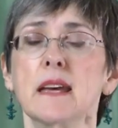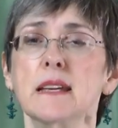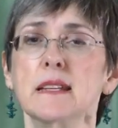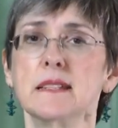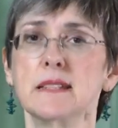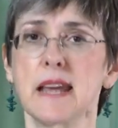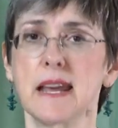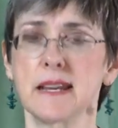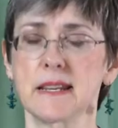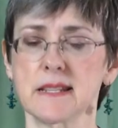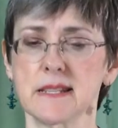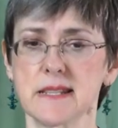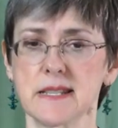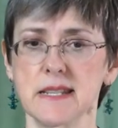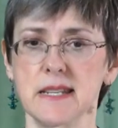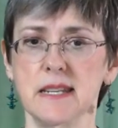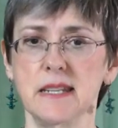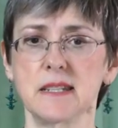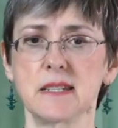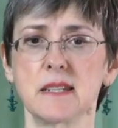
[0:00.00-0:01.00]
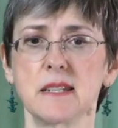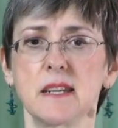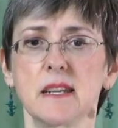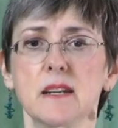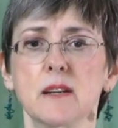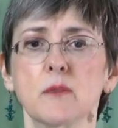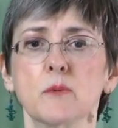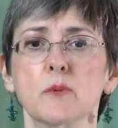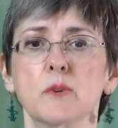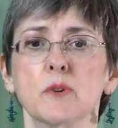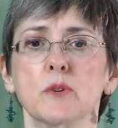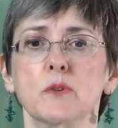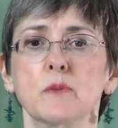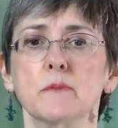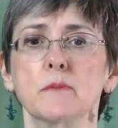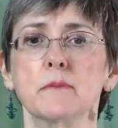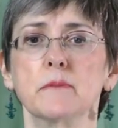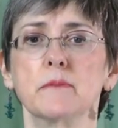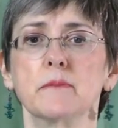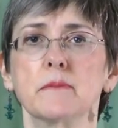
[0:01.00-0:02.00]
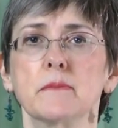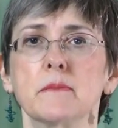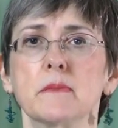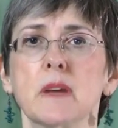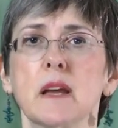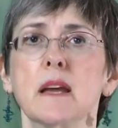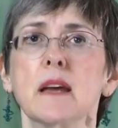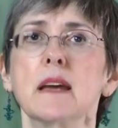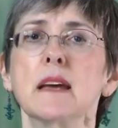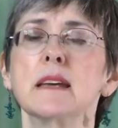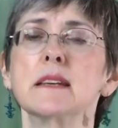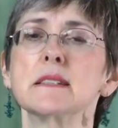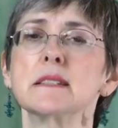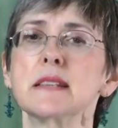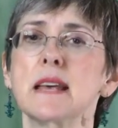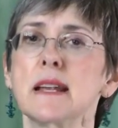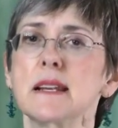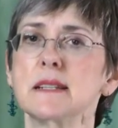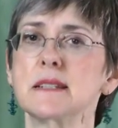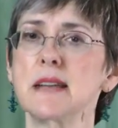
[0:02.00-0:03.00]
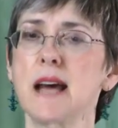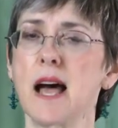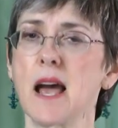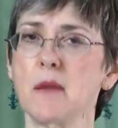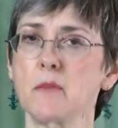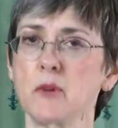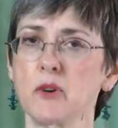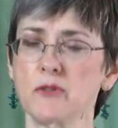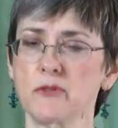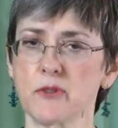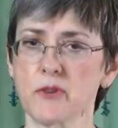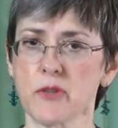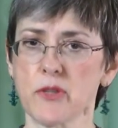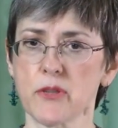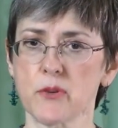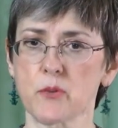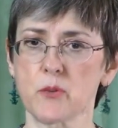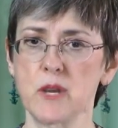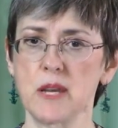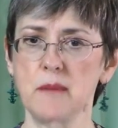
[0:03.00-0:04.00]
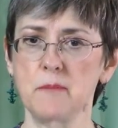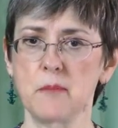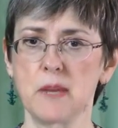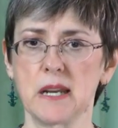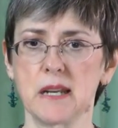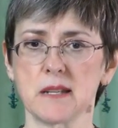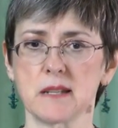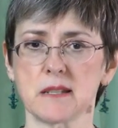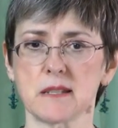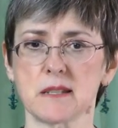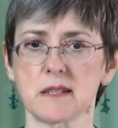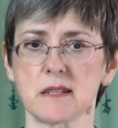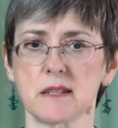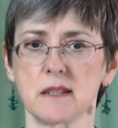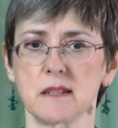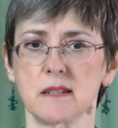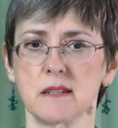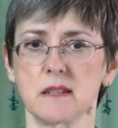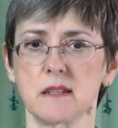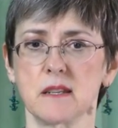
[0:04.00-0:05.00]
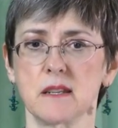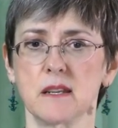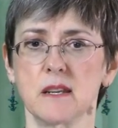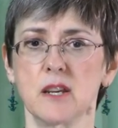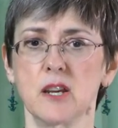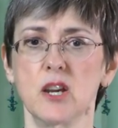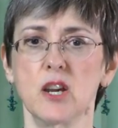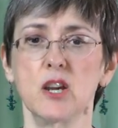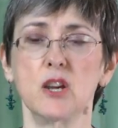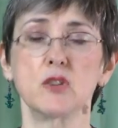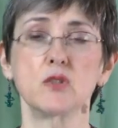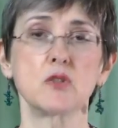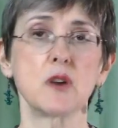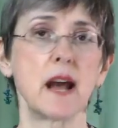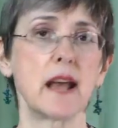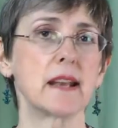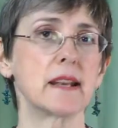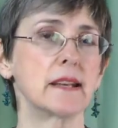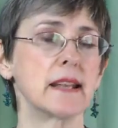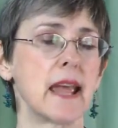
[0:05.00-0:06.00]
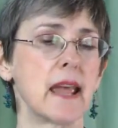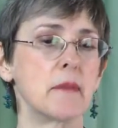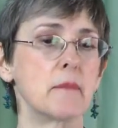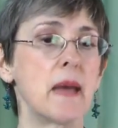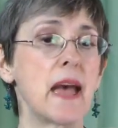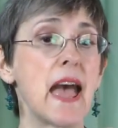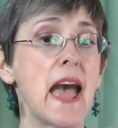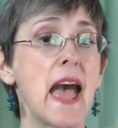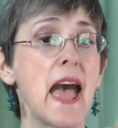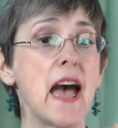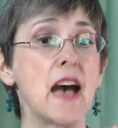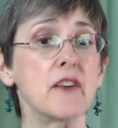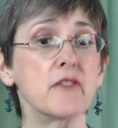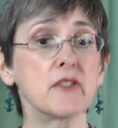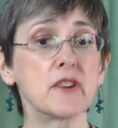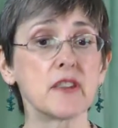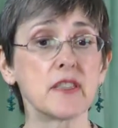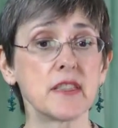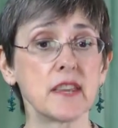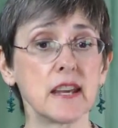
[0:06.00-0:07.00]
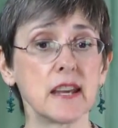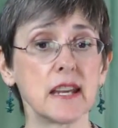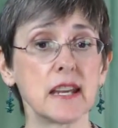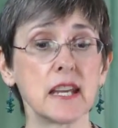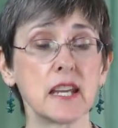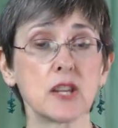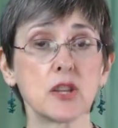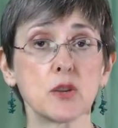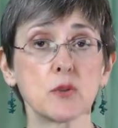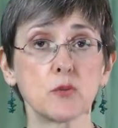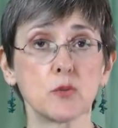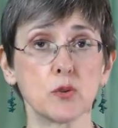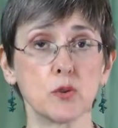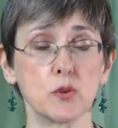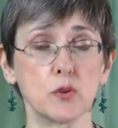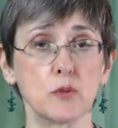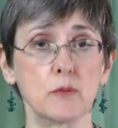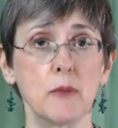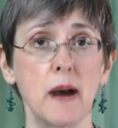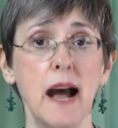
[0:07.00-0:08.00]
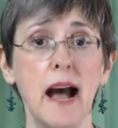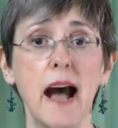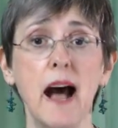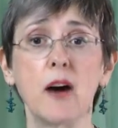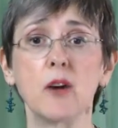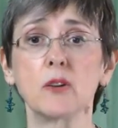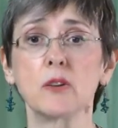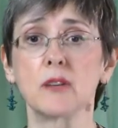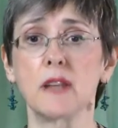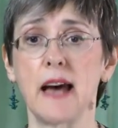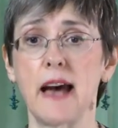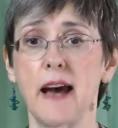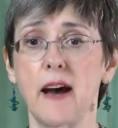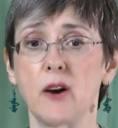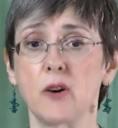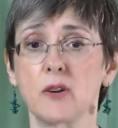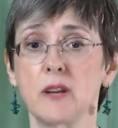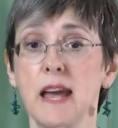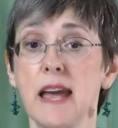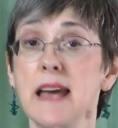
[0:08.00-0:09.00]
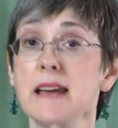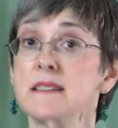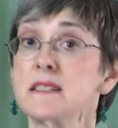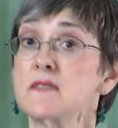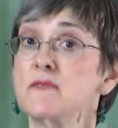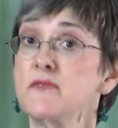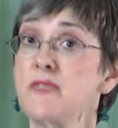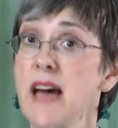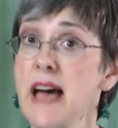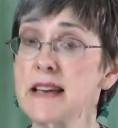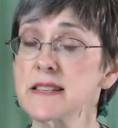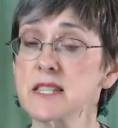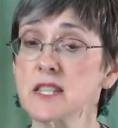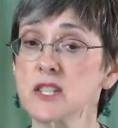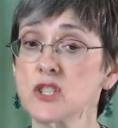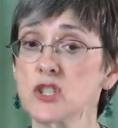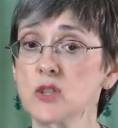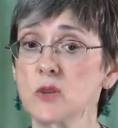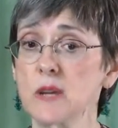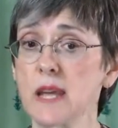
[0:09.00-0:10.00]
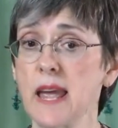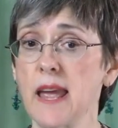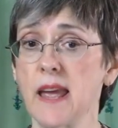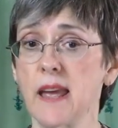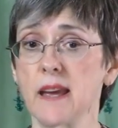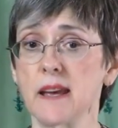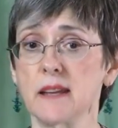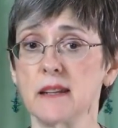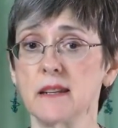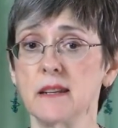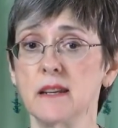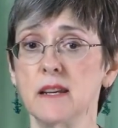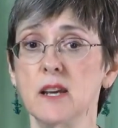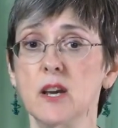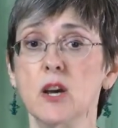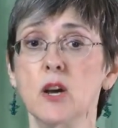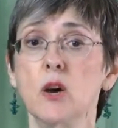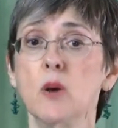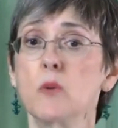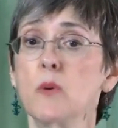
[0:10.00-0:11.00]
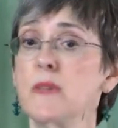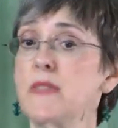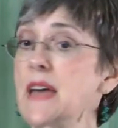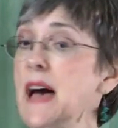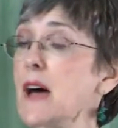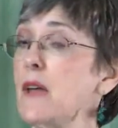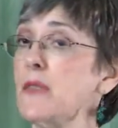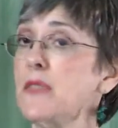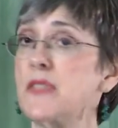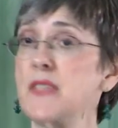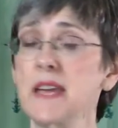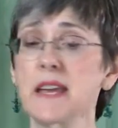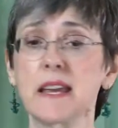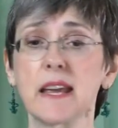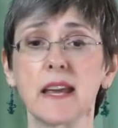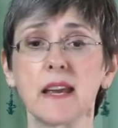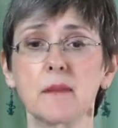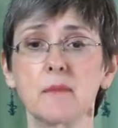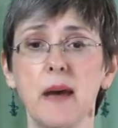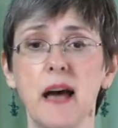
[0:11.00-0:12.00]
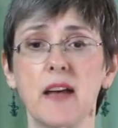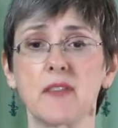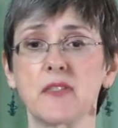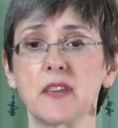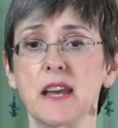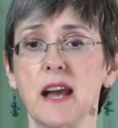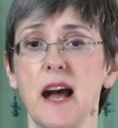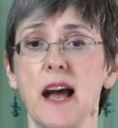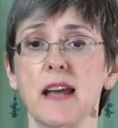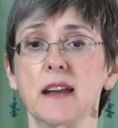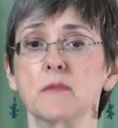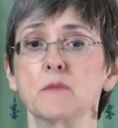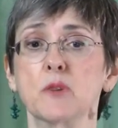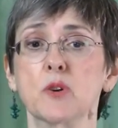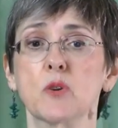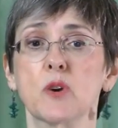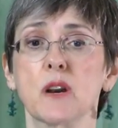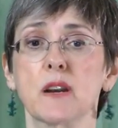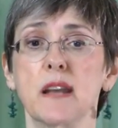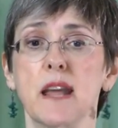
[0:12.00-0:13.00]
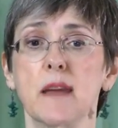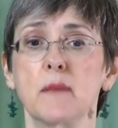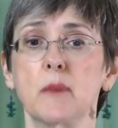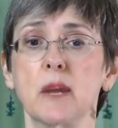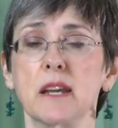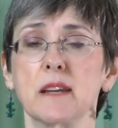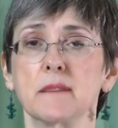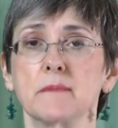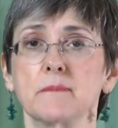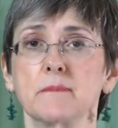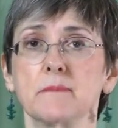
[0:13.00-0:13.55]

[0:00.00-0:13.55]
Take a seat in a room, set a timer for 3 minutes. Try to name everything in the room out loud as fast as you can without thinking about the item you are naming.